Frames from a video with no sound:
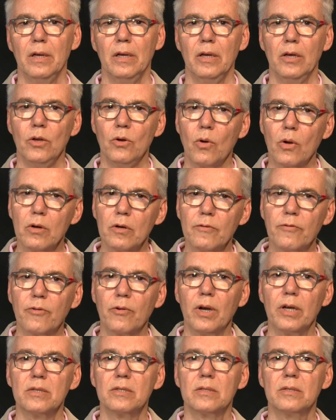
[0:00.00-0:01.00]
In order
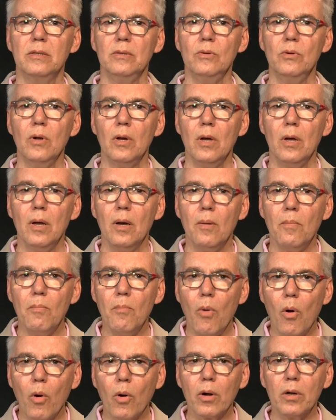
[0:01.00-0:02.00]
for us to
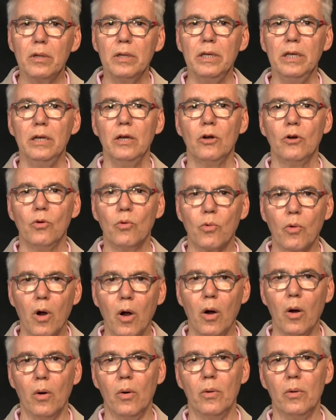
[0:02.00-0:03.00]
morally
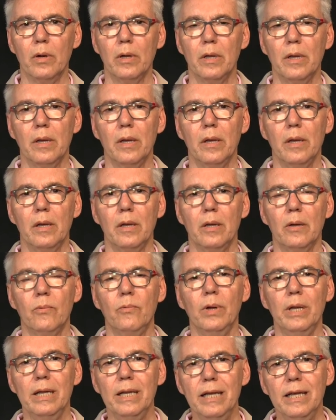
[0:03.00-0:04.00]
grow,
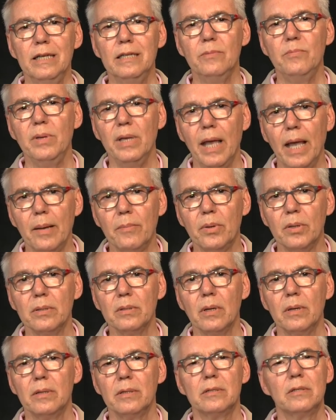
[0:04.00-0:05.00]
we need to be
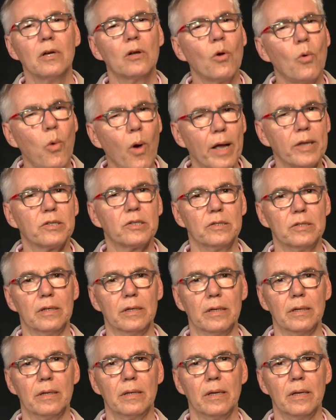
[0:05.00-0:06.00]
able to
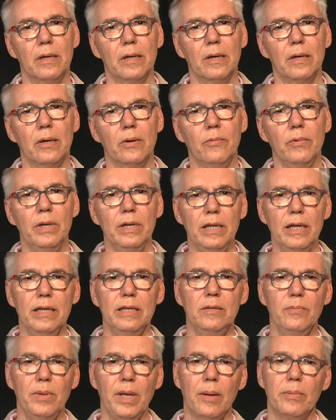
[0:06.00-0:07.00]
question. We need
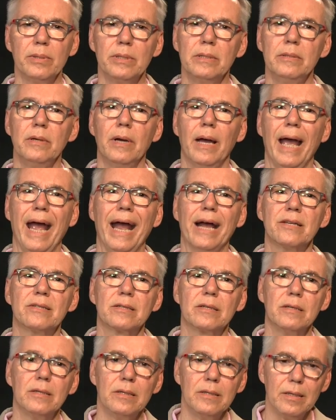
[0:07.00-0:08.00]
to be able to
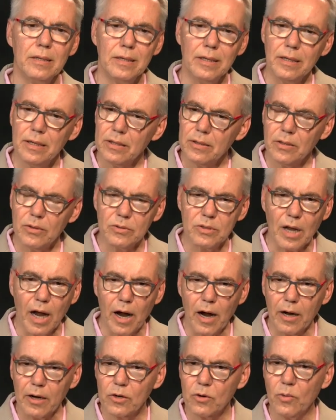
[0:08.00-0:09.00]
ask those
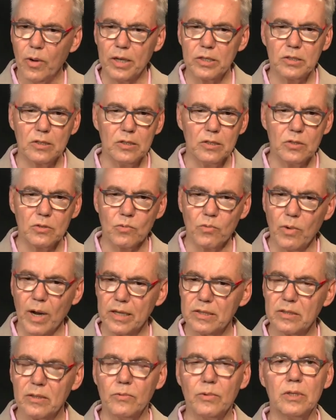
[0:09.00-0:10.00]
hard questions,
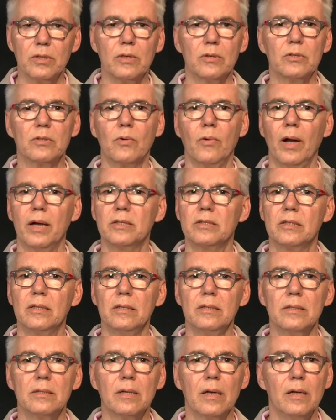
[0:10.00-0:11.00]
wrestle with those
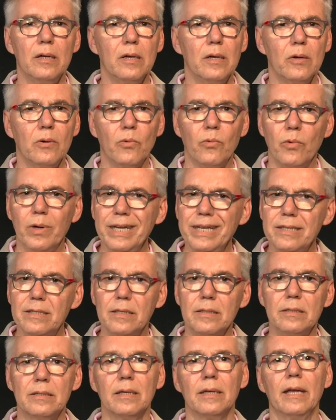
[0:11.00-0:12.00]
questions,
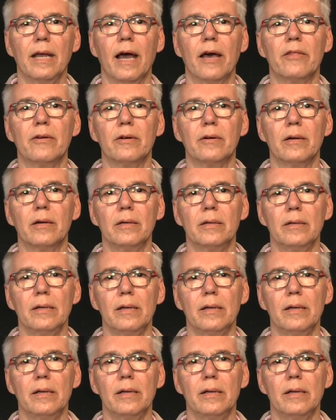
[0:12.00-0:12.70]
reason together.